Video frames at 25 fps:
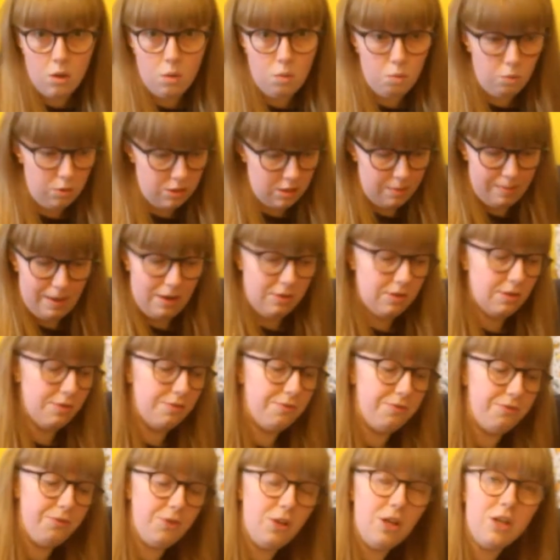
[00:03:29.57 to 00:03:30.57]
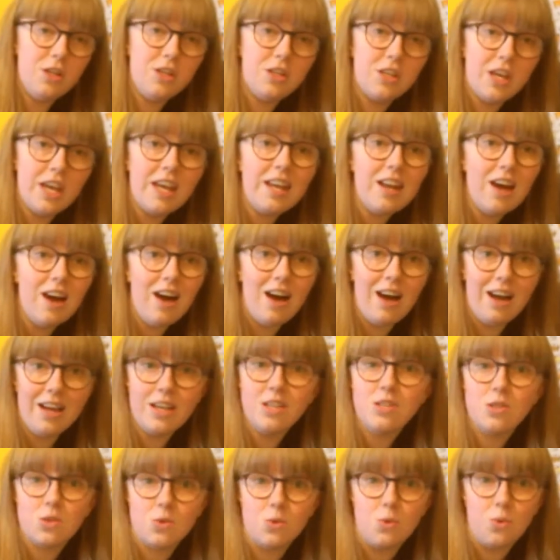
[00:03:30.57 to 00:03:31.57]
was about a flood in a
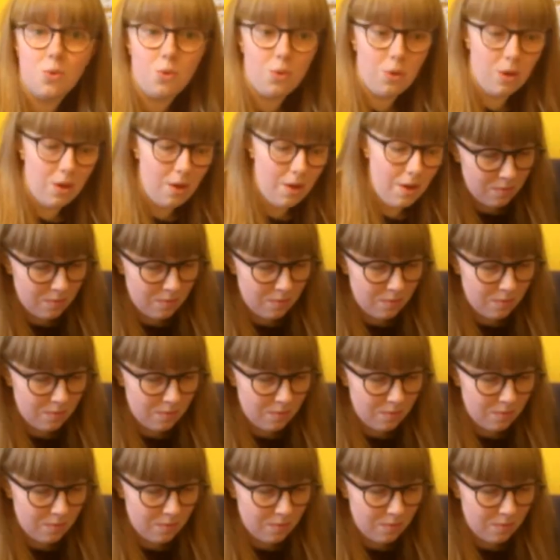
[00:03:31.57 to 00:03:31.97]
high school.